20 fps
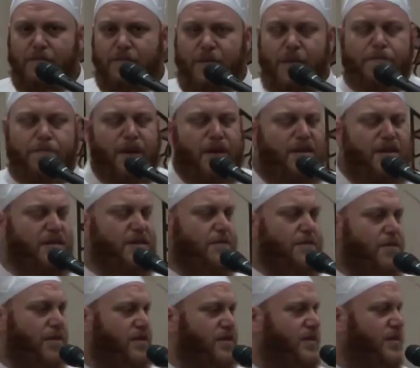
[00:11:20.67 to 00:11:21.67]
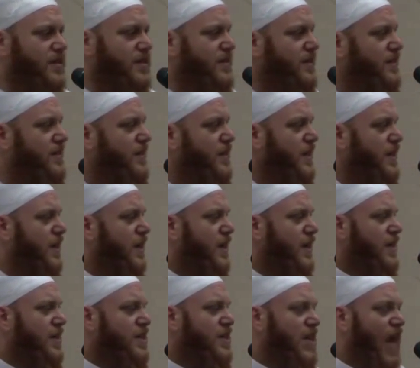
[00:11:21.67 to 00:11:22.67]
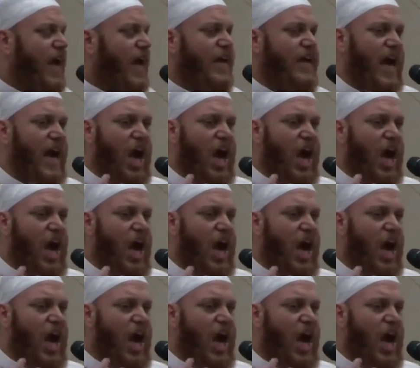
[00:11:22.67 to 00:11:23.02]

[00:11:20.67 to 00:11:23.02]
My brothers and my sisters, don't